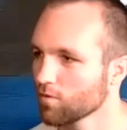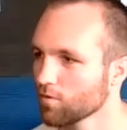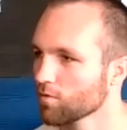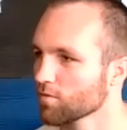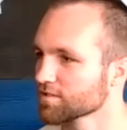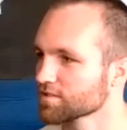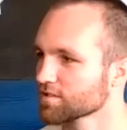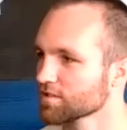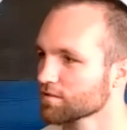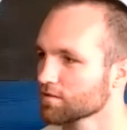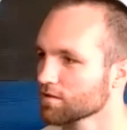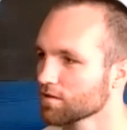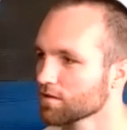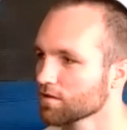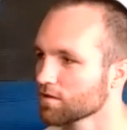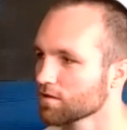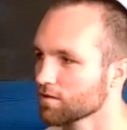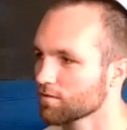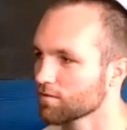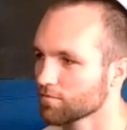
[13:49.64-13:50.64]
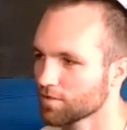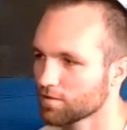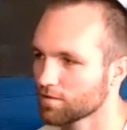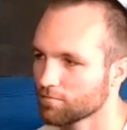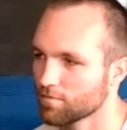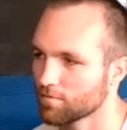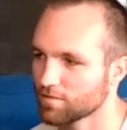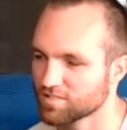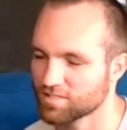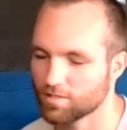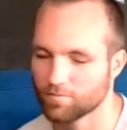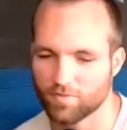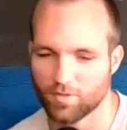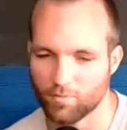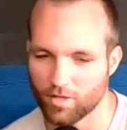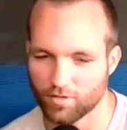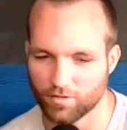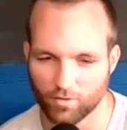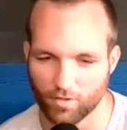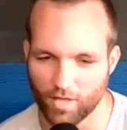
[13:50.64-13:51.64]
what was it? The um, the, something
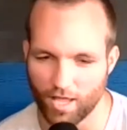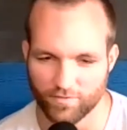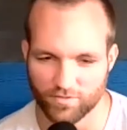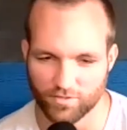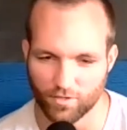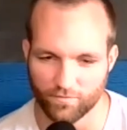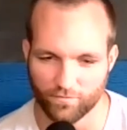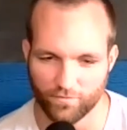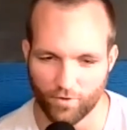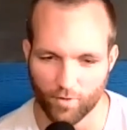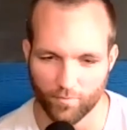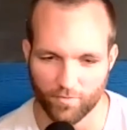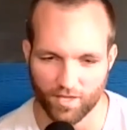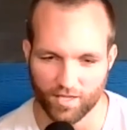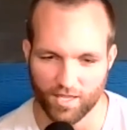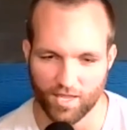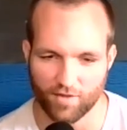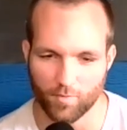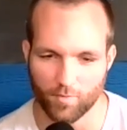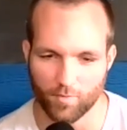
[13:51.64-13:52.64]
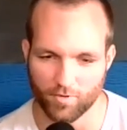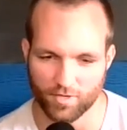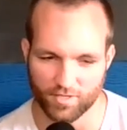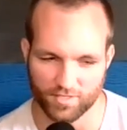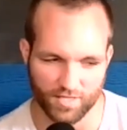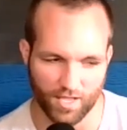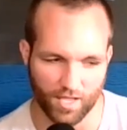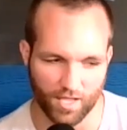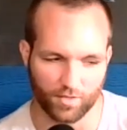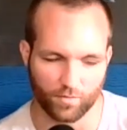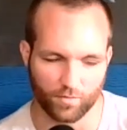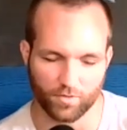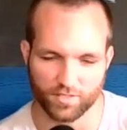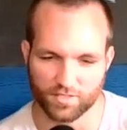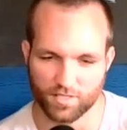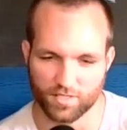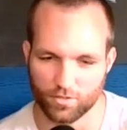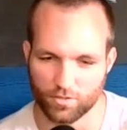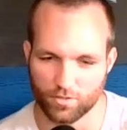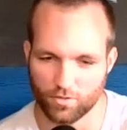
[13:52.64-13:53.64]
about the livestock farming. I can't remember exactly what it was.
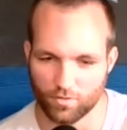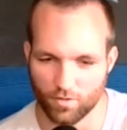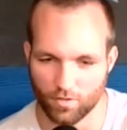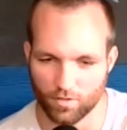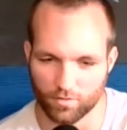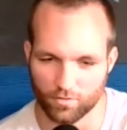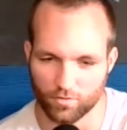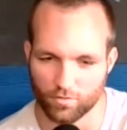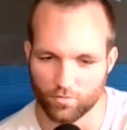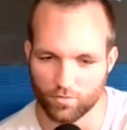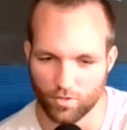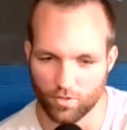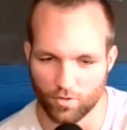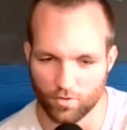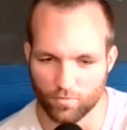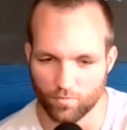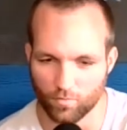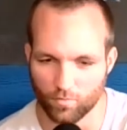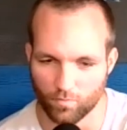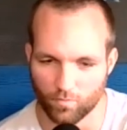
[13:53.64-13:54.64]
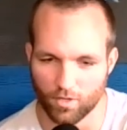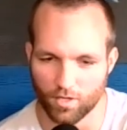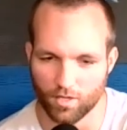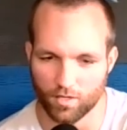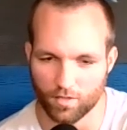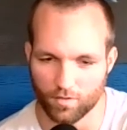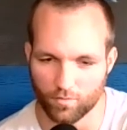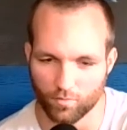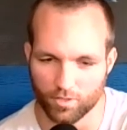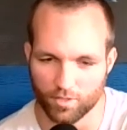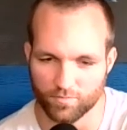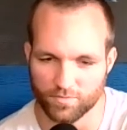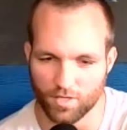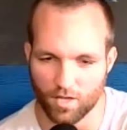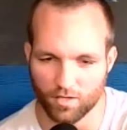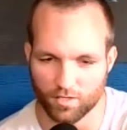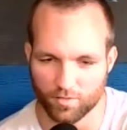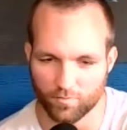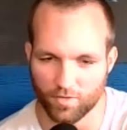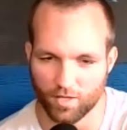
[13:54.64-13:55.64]
Can you uh, do you know uh, what I'm
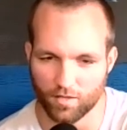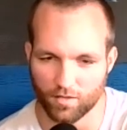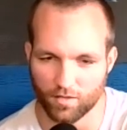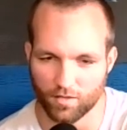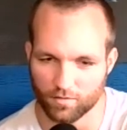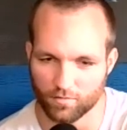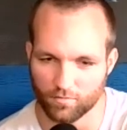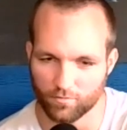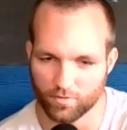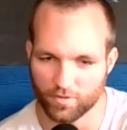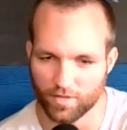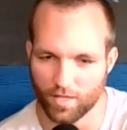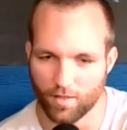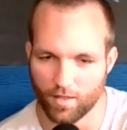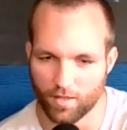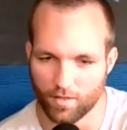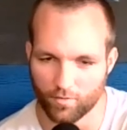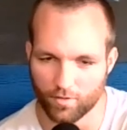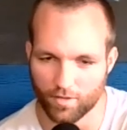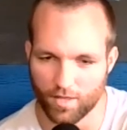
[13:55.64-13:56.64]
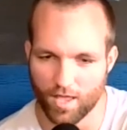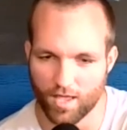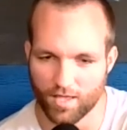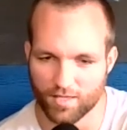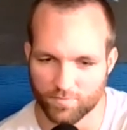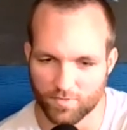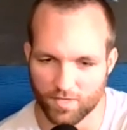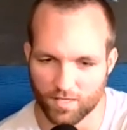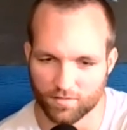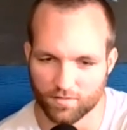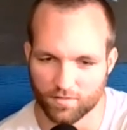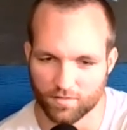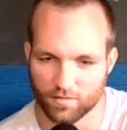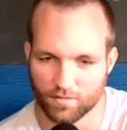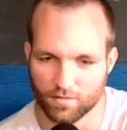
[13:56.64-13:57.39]
talking about with that with that aspect? Yeah.